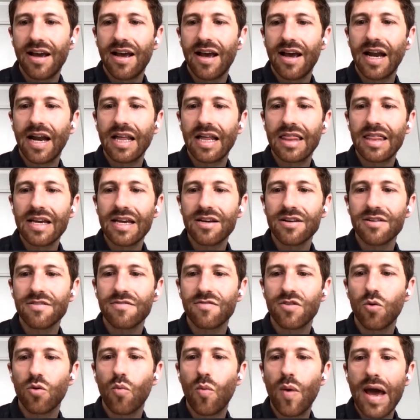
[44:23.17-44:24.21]
And I think of
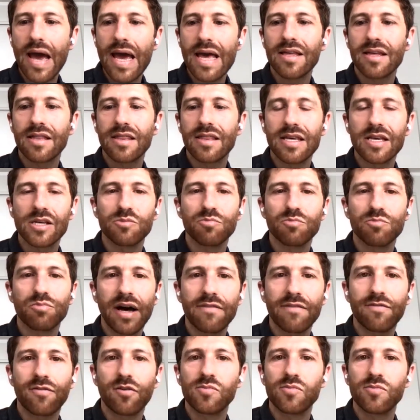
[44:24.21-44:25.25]
the way that these
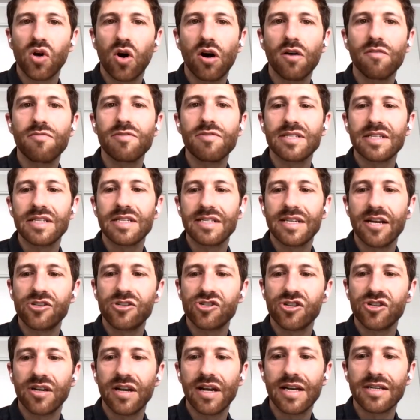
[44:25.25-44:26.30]
platforms harvest
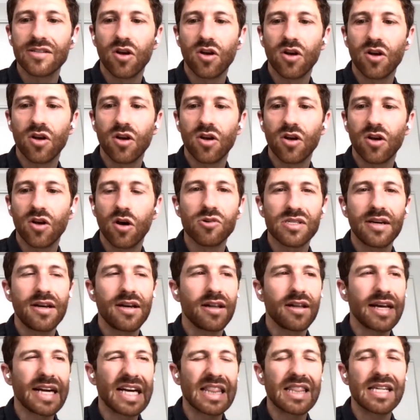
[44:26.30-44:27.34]
attention as
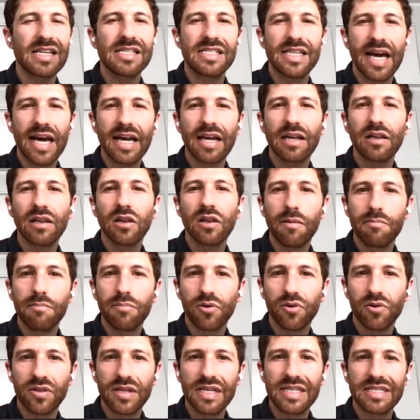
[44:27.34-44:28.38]
almost like the dead
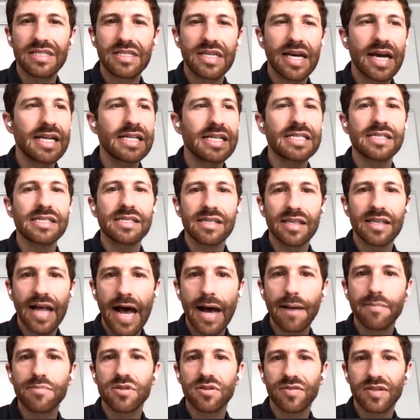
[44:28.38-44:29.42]
lumber, these dead
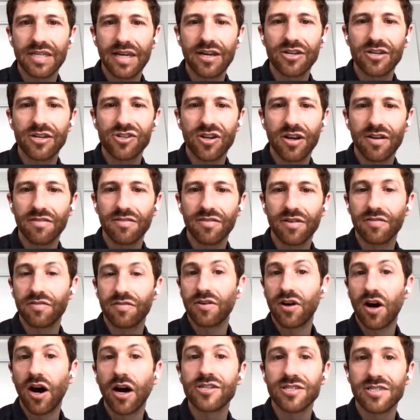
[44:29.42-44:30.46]
slabs of attention of,
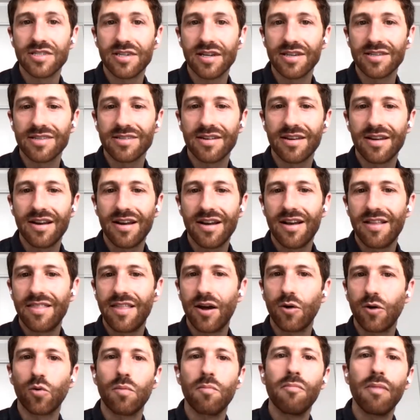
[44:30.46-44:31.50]
of consciousness
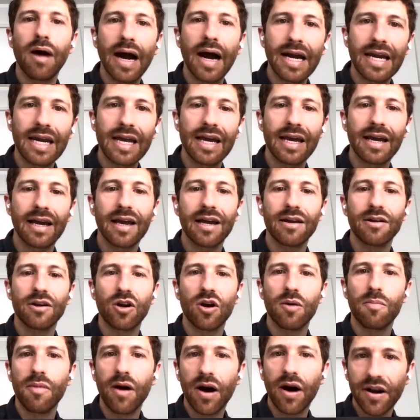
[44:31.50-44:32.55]
that we're mining and
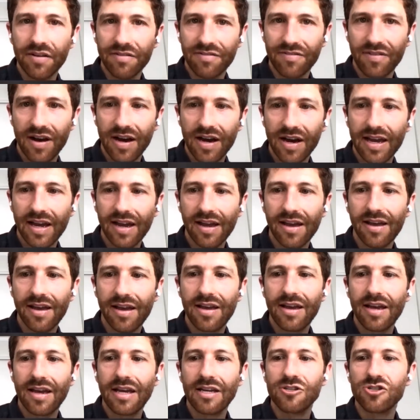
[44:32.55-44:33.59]
commodifying
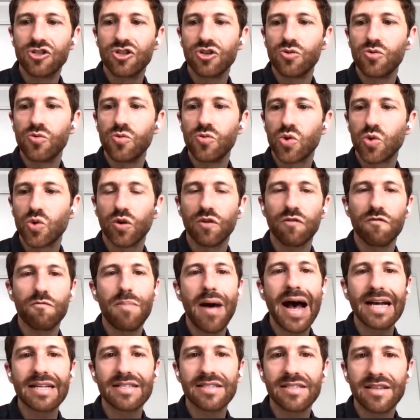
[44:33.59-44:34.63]
into sort of
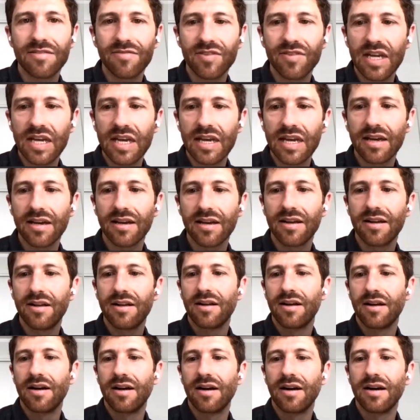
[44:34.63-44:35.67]
passivity,
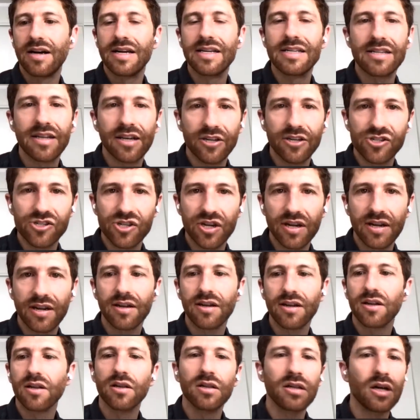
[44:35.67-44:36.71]
uh,
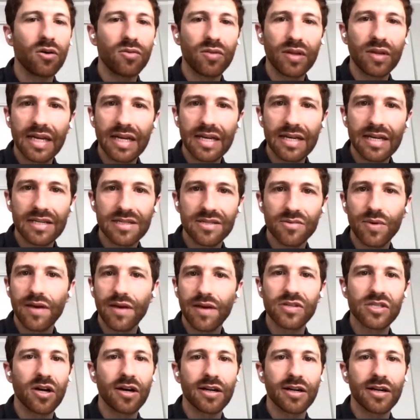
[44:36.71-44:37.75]
addiction, loneliness. We
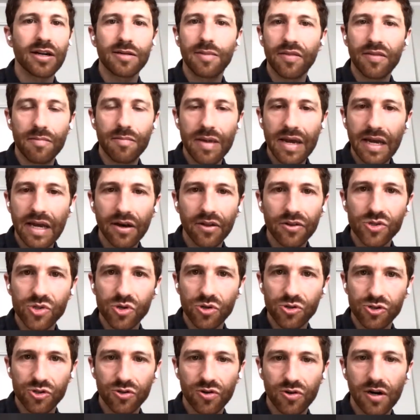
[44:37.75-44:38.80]
haven't talked about the many other
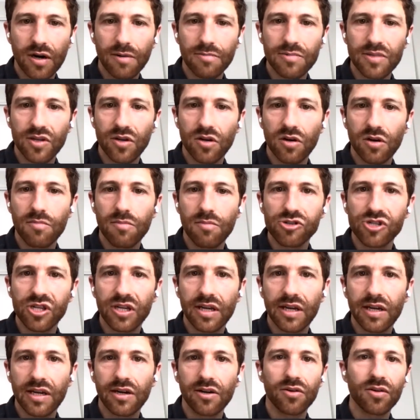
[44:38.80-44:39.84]
social harms that are
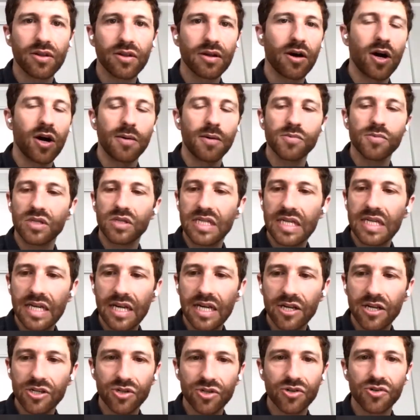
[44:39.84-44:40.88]
emerging here the harms of
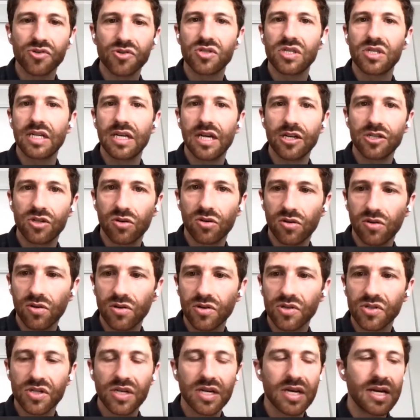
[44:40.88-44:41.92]
teenagers, teenage
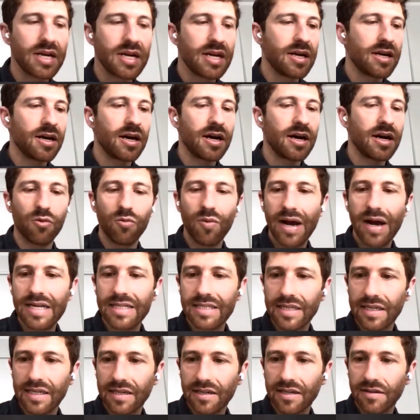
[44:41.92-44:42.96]
girls, uh, the
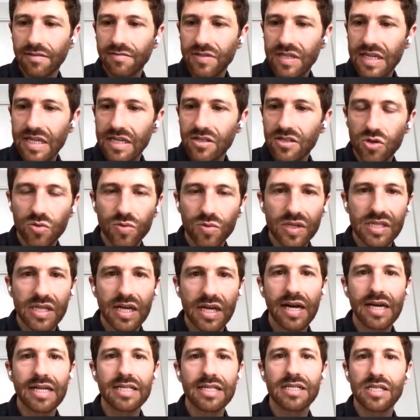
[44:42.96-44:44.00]
rising of teen
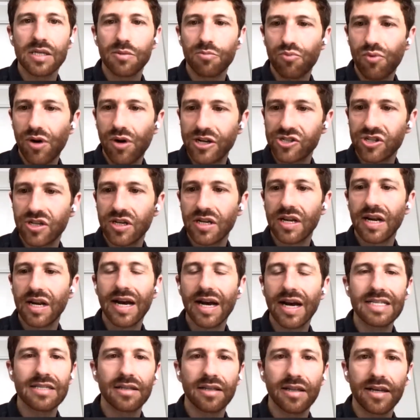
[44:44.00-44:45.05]
suicides and depression and
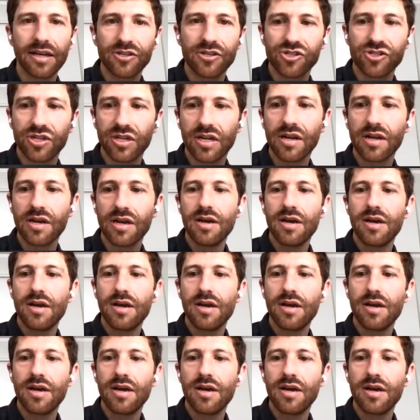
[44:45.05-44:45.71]
isolation